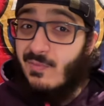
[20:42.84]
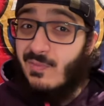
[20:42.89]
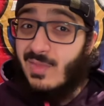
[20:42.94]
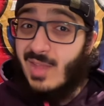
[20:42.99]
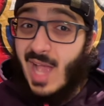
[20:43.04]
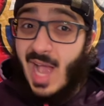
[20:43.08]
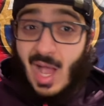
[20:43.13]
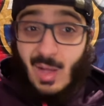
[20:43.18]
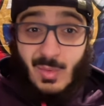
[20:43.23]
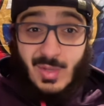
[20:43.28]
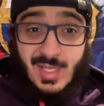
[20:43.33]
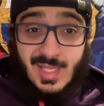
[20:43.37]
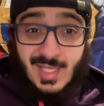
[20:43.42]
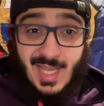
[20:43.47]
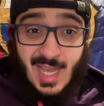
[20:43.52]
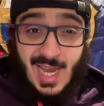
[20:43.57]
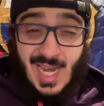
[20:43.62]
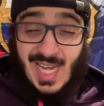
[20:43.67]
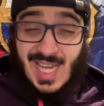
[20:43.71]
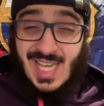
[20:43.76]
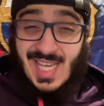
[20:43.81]
I would
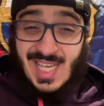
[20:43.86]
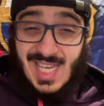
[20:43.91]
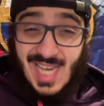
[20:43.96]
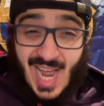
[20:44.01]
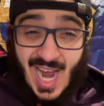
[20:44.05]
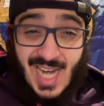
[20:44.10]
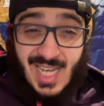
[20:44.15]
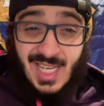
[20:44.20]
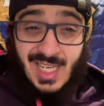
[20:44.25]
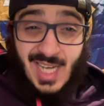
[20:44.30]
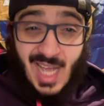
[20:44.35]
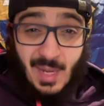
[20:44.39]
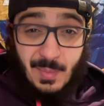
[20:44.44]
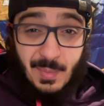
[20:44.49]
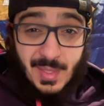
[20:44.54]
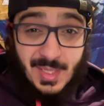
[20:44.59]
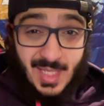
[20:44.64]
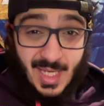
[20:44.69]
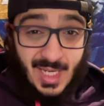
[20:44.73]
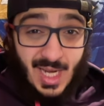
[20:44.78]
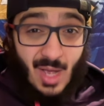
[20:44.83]
say
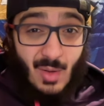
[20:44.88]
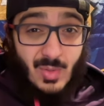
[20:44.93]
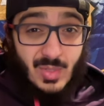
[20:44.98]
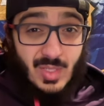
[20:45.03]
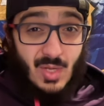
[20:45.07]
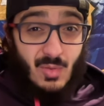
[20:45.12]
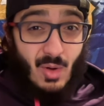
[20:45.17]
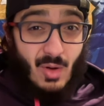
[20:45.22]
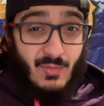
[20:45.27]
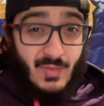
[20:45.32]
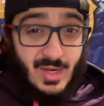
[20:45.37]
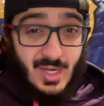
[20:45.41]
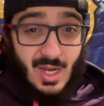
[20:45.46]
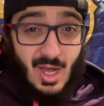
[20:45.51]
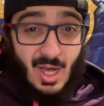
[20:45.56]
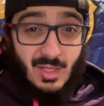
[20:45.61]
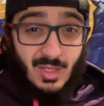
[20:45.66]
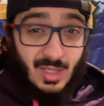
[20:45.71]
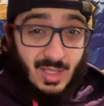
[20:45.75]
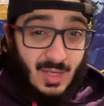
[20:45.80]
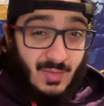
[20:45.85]
99%. I would say Raphinha
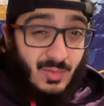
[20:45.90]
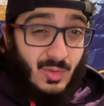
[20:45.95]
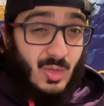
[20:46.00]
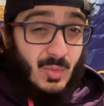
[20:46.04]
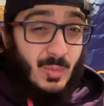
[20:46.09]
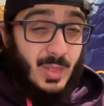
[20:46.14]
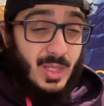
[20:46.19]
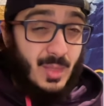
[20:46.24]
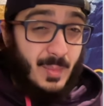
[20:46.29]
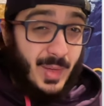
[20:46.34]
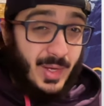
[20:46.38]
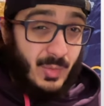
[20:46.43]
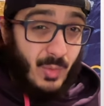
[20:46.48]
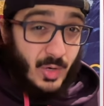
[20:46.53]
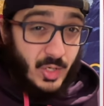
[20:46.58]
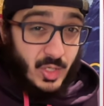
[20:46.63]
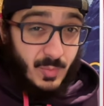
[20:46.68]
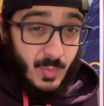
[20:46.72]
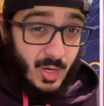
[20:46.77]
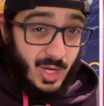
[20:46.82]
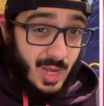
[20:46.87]
on the left could be the big
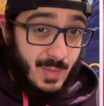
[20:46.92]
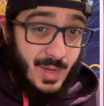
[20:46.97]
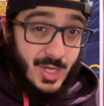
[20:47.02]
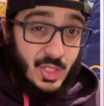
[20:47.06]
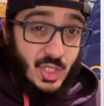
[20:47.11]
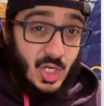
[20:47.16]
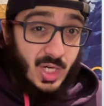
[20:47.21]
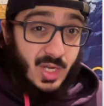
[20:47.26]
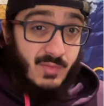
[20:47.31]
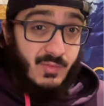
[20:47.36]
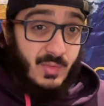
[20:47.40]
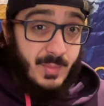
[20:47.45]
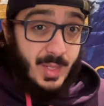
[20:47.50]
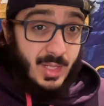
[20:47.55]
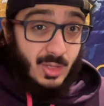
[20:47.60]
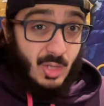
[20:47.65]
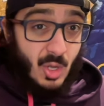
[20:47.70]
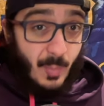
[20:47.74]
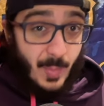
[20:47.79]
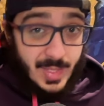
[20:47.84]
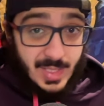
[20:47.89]
question mark. He might chuck in
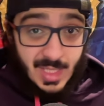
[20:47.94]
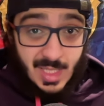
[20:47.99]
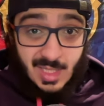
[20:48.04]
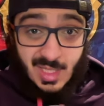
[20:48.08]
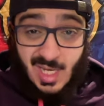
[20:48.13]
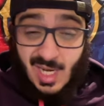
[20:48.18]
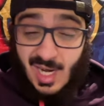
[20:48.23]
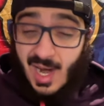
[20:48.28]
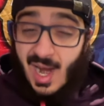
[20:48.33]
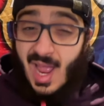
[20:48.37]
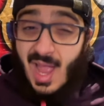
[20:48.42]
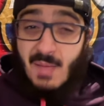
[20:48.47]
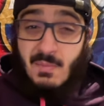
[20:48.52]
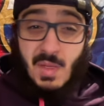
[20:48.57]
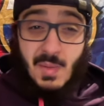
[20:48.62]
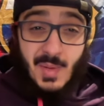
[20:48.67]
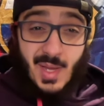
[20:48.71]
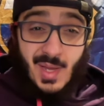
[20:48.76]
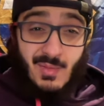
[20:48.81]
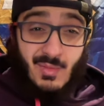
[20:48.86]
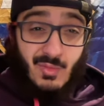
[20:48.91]
Fermin Lopez in there.
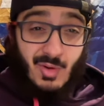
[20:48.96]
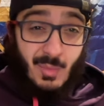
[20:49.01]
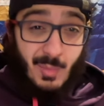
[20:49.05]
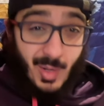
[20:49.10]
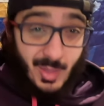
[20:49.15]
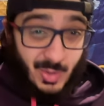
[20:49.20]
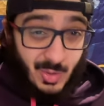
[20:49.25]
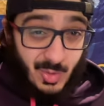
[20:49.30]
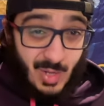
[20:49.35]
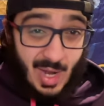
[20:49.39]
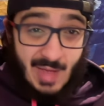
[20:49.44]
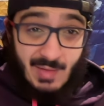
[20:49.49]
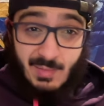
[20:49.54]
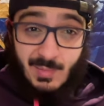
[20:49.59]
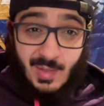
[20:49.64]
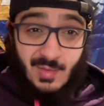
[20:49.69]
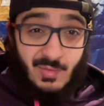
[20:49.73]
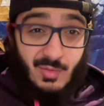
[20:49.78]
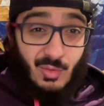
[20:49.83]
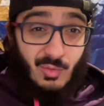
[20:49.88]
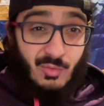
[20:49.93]
Maybe even Roberto to have
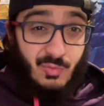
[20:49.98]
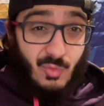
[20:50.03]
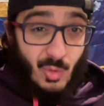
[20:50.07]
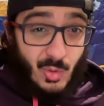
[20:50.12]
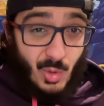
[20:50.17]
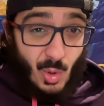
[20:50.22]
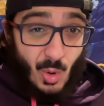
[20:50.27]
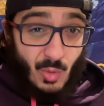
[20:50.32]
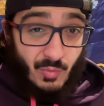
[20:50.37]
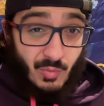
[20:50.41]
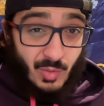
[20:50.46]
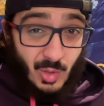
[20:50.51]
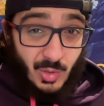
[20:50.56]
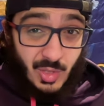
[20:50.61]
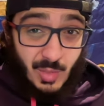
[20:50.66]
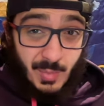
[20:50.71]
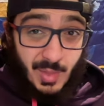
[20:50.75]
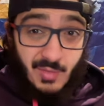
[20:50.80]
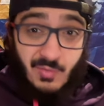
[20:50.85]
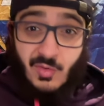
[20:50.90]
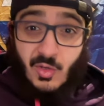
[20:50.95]
a midfield four to overload
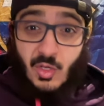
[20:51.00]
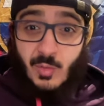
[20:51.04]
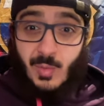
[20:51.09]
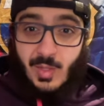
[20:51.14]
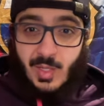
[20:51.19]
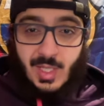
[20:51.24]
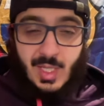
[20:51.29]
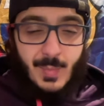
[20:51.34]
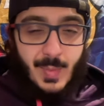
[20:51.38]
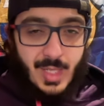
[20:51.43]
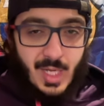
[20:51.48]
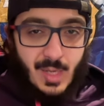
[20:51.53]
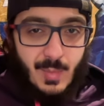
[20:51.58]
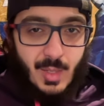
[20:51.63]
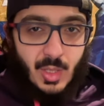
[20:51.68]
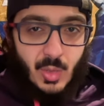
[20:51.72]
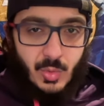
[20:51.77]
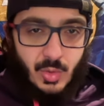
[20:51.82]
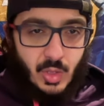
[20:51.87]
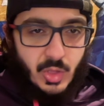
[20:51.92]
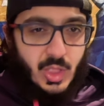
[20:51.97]
the midfield. I think Lamine
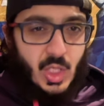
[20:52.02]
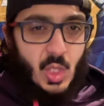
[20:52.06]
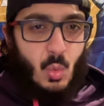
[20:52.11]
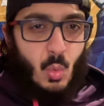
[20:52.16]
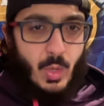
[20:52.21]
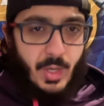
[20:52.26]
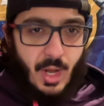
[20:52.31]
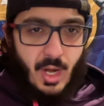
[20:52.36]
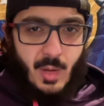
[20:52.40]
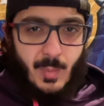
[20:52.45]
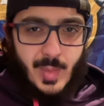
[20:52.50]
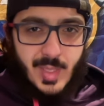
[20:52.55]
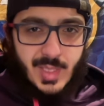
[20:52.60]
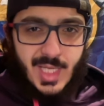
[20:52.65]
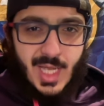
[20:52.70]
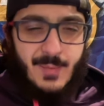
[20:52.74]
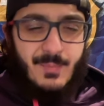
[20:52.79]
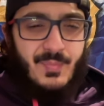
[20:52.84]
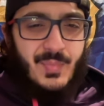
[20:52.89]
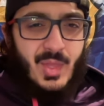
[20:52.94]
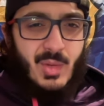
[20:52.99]
Yamal, Lewandowski,
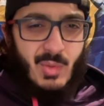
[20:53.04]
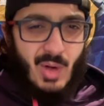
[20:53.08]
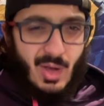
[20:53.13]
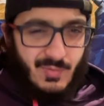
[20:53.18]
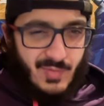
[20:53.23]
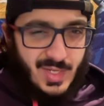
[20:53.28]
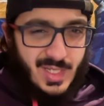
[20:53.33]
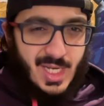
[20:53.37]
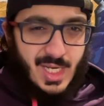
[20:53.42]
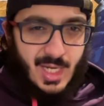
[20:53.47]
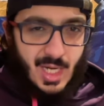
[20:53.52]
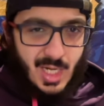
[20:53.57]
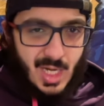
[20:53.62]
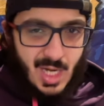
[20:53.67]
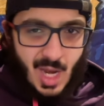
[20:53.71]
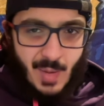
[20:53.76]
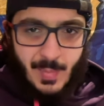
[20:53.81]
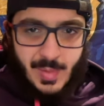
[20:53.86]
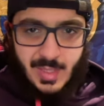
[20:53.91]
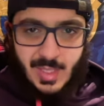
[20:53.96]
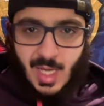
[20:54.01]
100%. Raphinha,
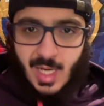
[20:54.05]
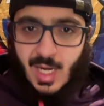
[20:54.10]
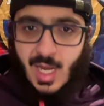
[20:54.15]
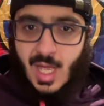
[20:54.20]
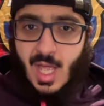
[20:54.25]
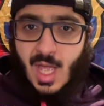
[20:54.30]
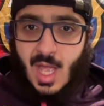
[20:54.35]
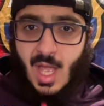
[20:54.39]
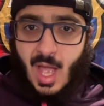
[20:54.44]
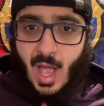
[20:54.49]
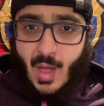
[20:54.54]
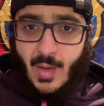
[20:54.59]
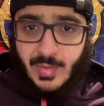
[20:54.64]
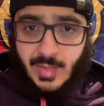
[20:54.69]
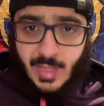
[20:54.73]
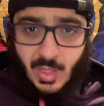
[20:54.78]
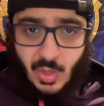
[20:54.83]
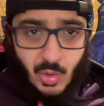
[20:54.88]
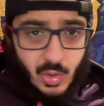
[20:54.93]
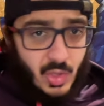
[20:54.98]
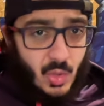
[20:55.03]
99%. I would
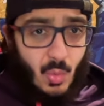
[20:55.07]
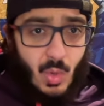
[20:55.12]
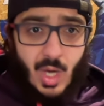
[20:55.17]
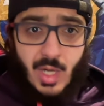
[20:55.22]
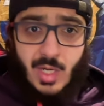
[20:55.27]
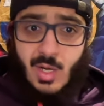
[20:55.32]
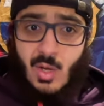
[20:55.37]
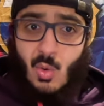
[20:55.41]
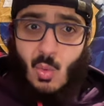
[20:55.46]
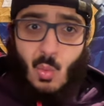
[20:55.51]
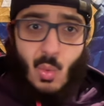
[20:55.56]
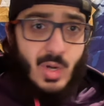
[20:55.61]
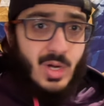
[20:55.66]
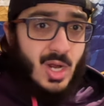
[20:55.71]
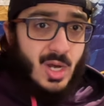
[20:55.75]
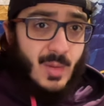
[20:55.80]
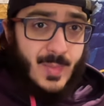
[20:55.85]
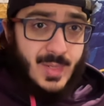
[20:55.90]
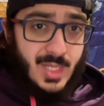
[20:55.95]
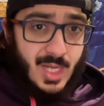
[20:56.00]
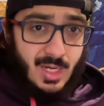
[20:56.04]
say Gundogan,
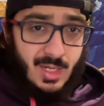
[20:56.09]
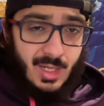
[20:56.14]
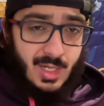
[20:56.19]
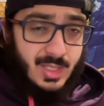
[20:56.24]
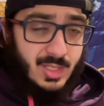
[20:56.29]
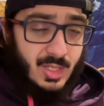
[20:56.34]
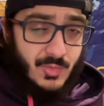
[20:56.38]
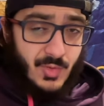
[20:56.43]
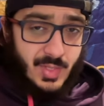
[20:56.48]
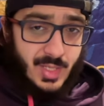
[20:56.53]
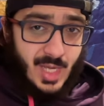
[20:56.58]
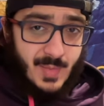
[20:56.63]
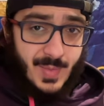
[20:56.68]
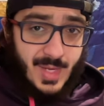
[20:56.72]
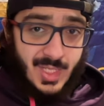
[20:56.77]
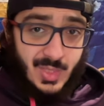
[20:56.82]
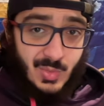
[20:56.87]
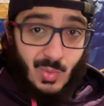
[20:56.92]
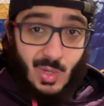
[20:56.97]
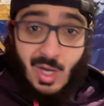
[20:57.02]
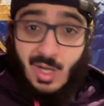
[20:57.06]
100%. Going to start this game
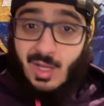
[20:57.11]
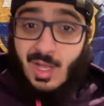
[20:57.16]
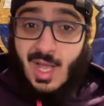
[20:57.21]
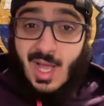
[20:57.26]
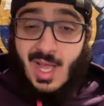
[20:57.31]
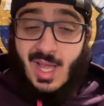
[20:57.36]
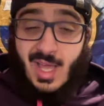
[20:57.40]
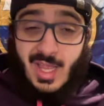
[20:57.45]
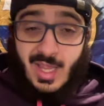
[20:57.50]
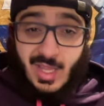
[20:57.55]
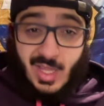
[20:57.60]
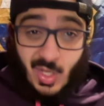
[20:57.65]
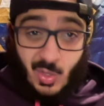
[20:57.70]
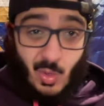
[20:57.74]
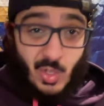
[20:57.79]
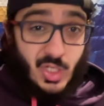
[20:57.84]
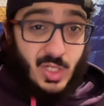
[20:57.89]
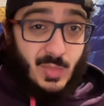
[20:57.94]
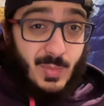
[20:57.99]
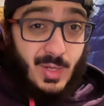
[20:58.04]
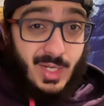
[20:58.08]
as well. The
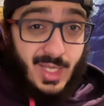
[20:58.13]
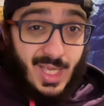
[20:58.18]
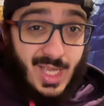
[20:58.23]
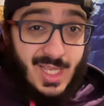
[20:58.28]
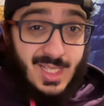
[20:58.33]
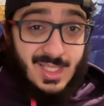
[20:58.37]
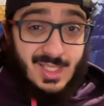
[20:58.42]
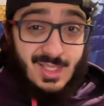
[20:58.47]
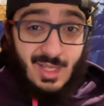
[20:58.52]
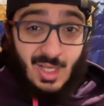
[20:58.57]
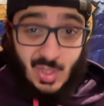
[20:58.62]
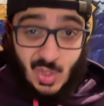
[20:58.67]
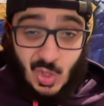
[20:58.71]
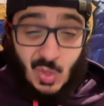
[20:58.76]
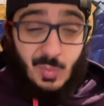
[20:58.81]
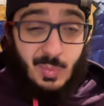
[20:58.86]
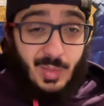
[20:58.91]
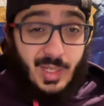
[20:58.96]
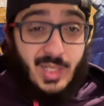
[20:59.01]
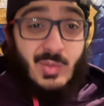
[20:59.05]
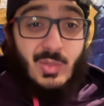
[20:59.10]
question mark is the
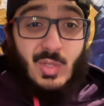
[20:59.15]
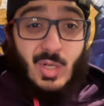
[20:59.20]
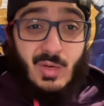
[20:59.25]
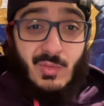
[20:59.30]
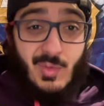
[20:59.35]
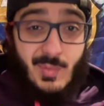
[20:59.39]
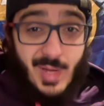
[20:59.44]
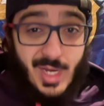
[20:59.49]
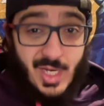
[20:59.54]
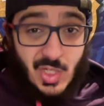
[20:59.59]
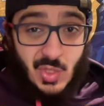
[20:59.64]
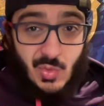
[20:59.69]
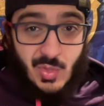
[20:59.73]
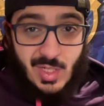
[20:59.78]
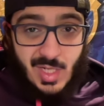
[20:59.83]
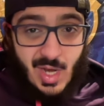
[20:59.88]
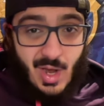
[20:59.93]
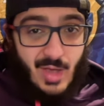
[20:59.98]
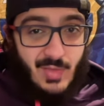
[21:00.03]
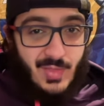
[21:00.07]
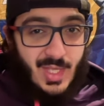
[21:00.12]
two players returning from injury.
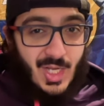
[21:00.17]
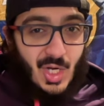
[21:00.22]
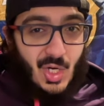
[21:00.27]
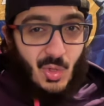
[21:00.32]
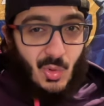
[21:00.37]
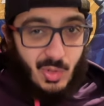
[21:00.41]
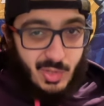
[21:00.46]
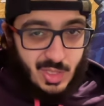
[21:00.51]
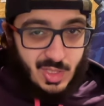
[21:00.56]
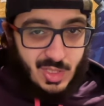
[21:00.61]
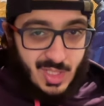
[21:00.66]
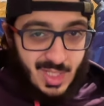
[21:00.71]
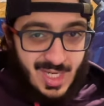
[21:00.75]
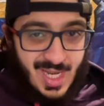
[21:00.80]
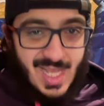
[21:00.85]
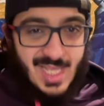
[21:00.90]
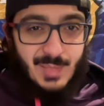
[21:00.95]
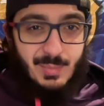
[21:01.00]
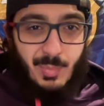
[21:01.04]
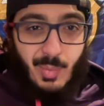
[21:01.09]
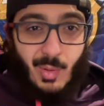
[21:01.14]
Now, I think Christensen
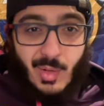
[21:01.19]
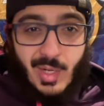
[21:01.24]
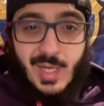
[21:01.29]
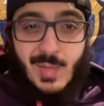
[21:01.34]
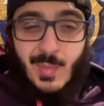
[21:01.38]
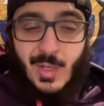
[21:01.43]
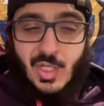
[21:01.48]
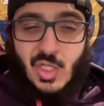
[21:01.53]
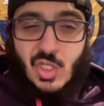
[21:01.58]
is pretty much